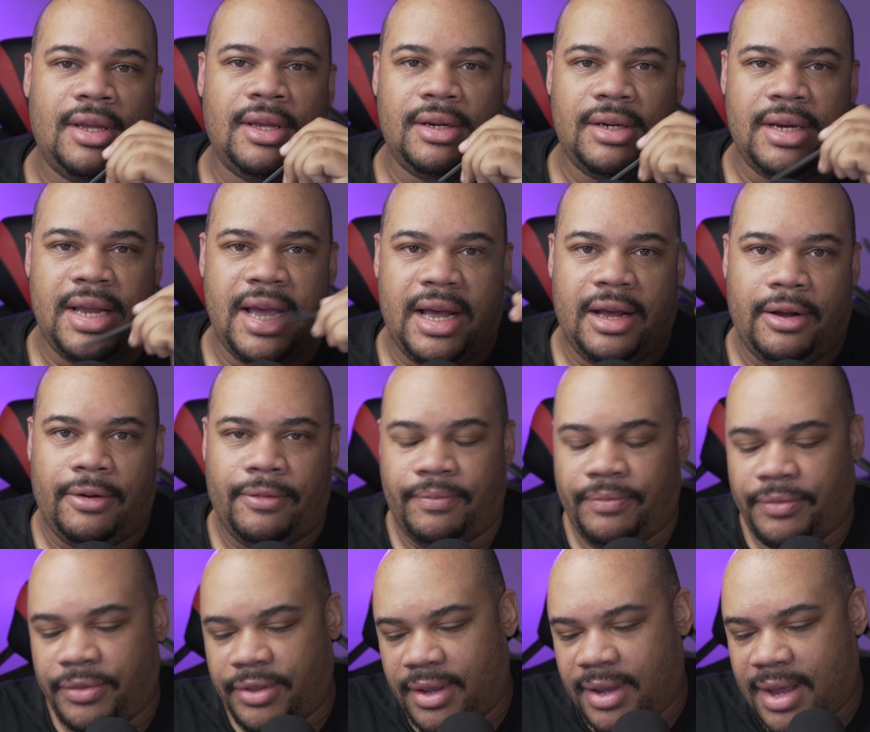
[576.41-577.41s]
Now,
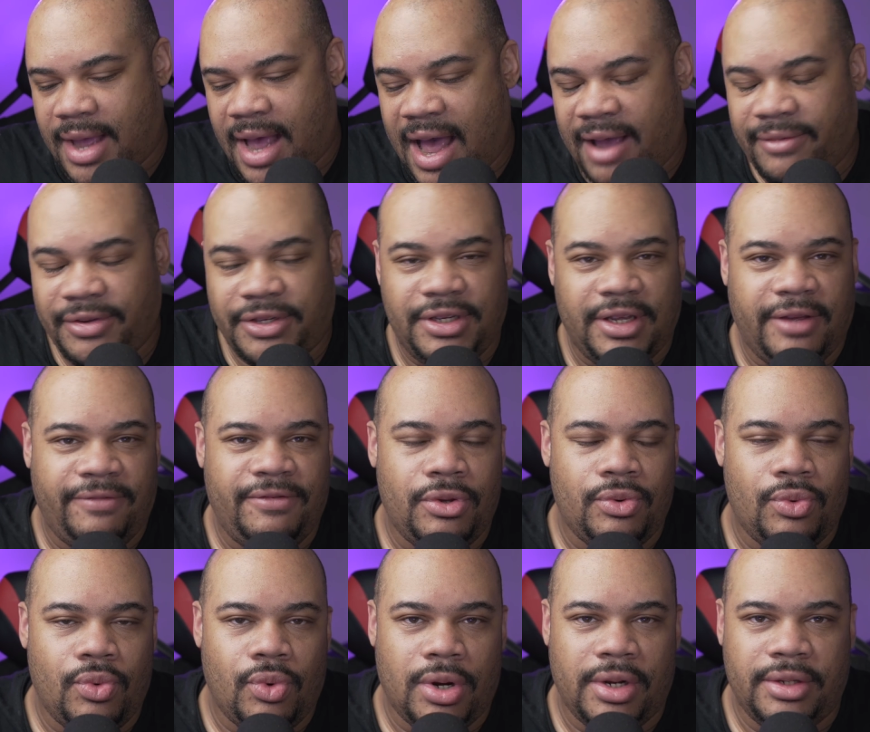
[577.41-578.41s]
obviously, if
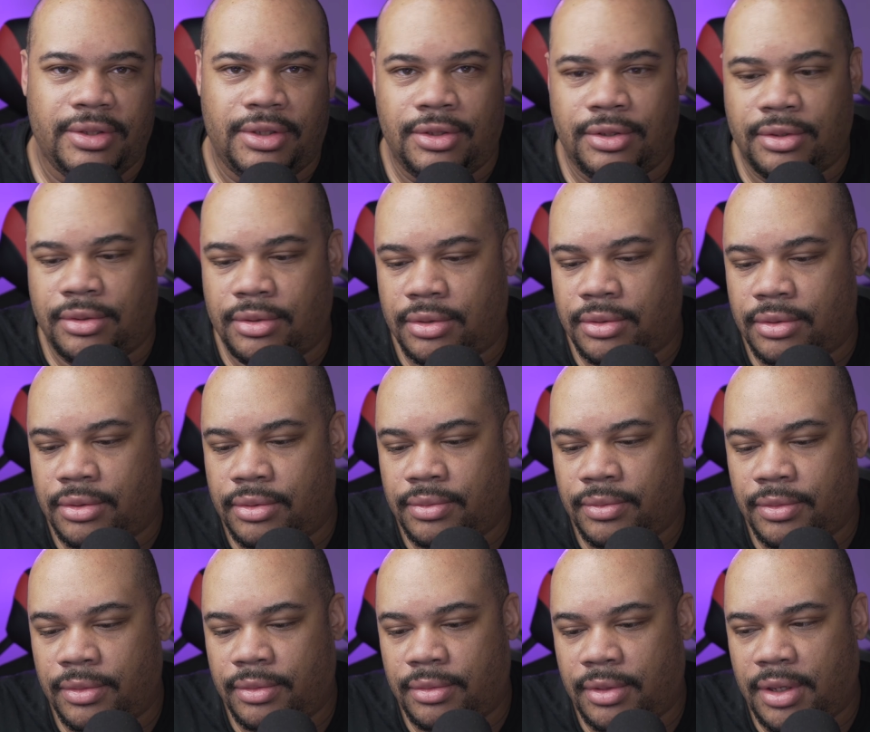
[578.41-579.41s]
you want to,
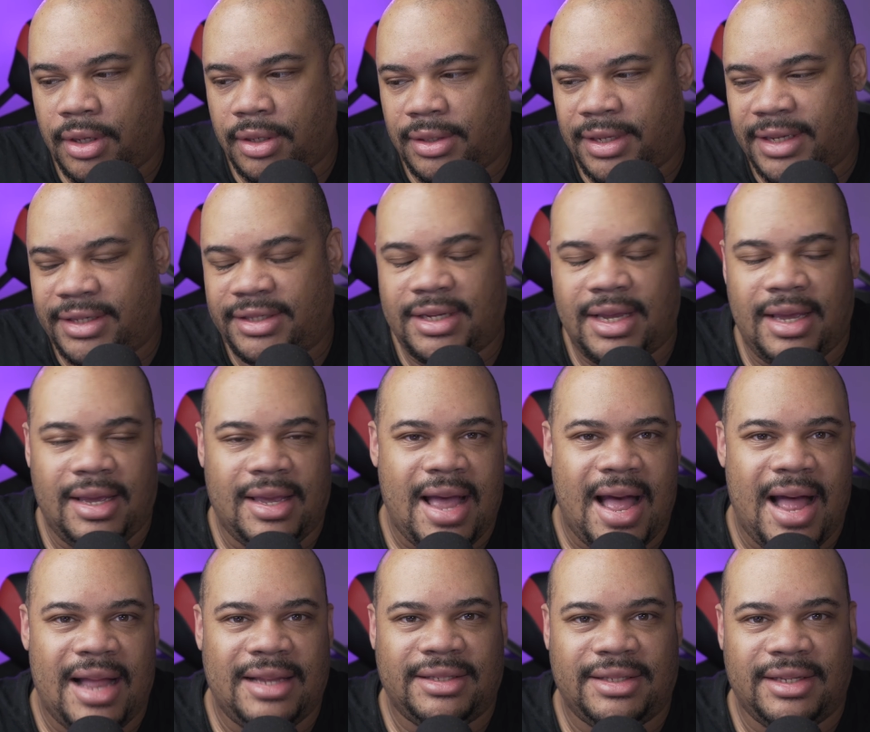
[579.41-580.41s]
let's say,
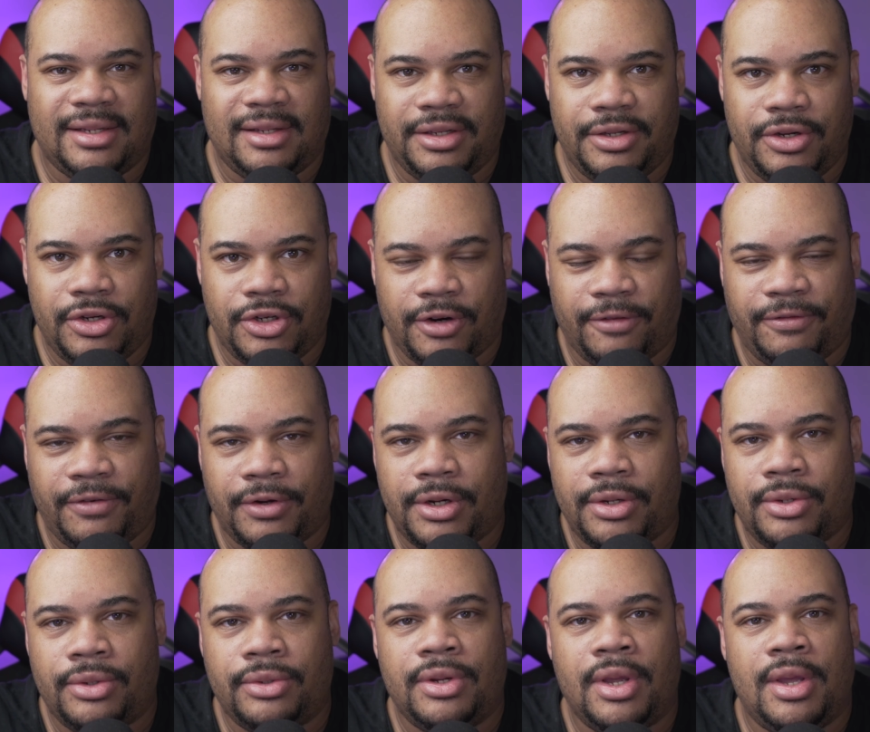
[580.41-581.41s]
constantly use your
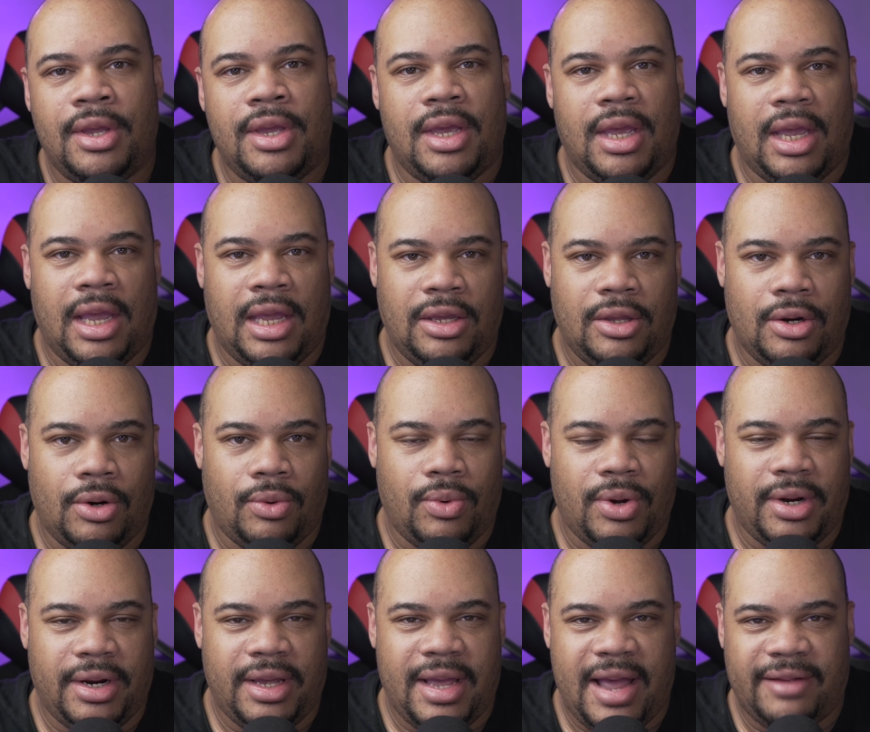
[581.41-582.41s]
phone and you don't
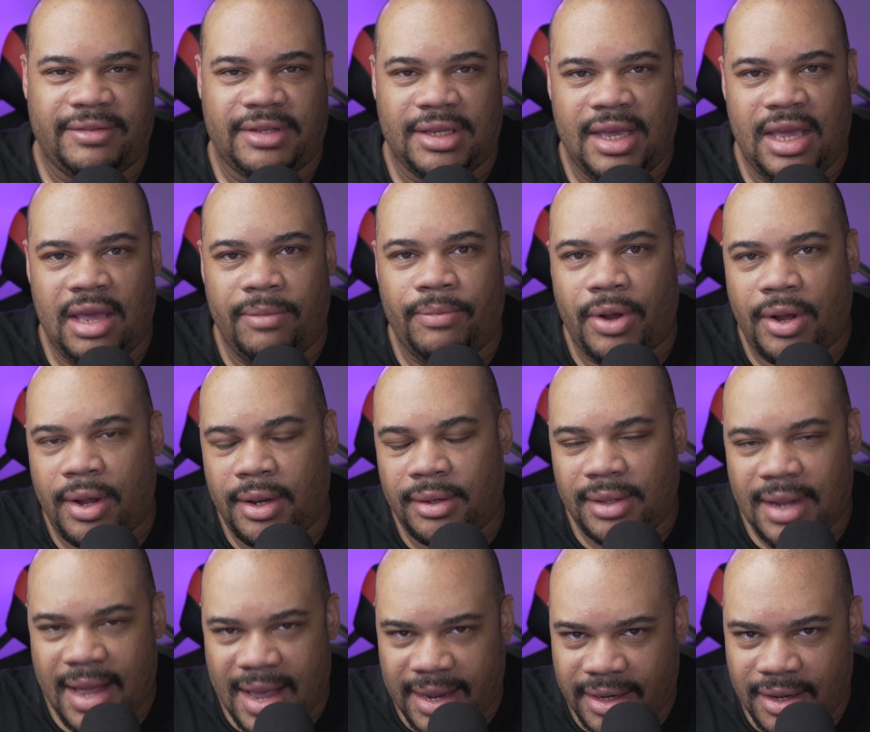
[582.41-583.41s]
want to have to keep
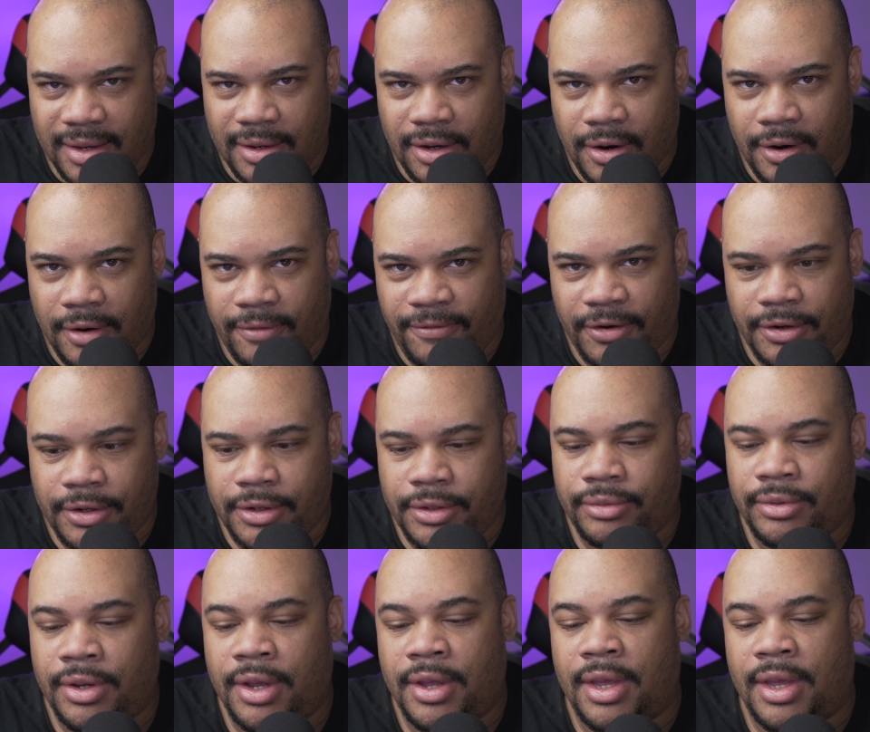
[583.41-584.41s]
unlocking your
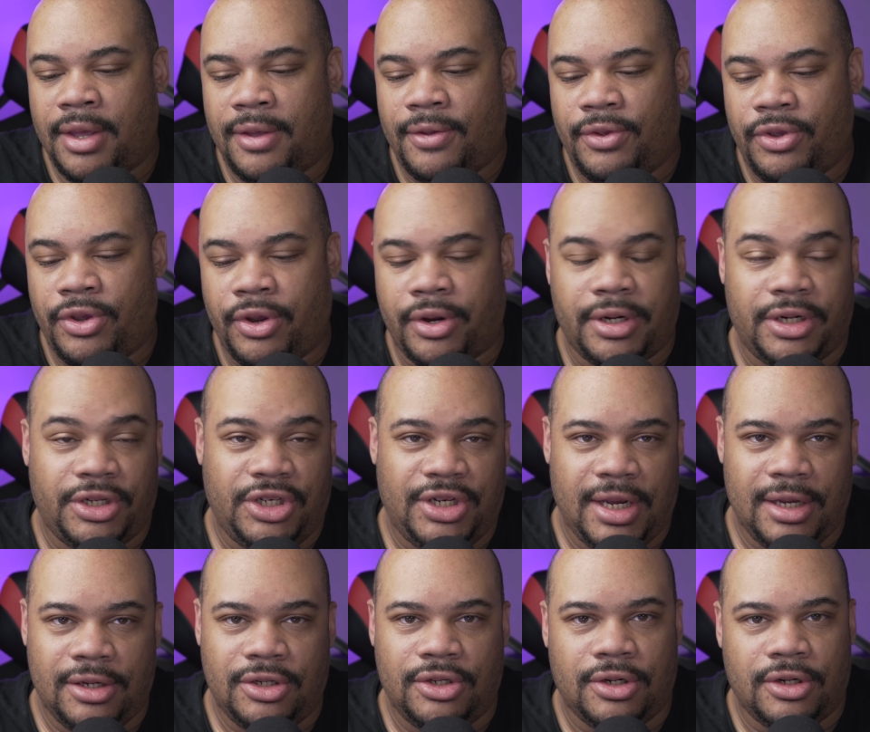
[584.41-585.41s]
phone, you're going to
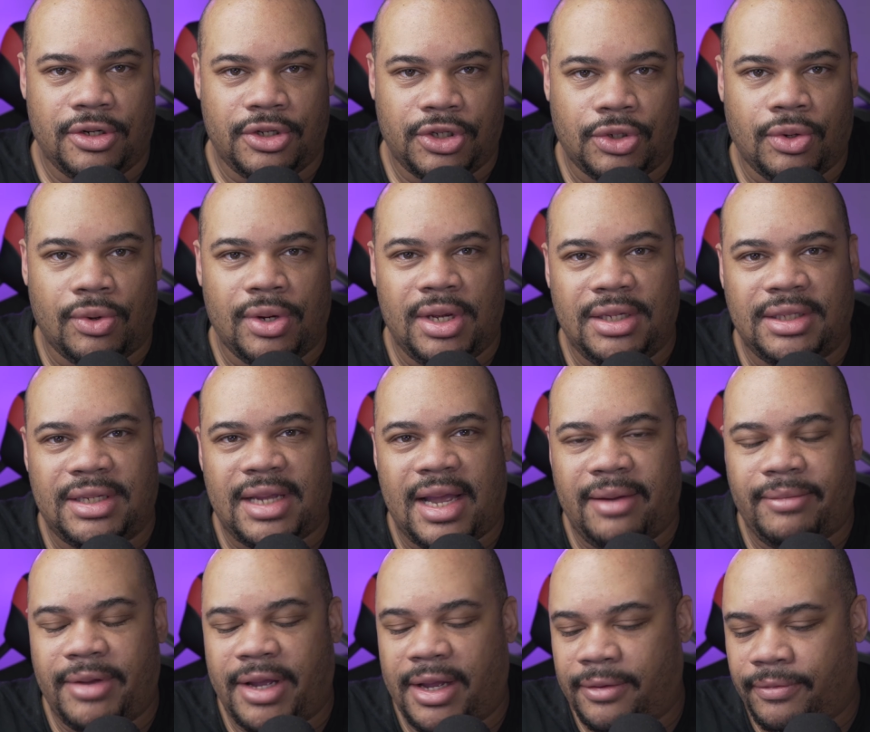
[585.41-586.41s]
change your screen
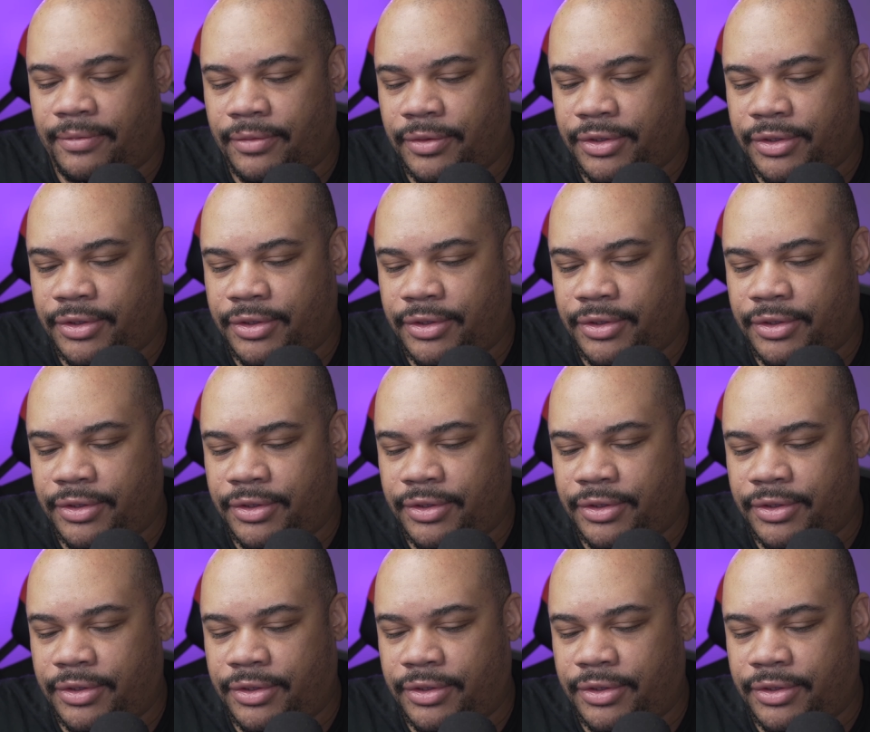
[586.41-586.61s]
timeout.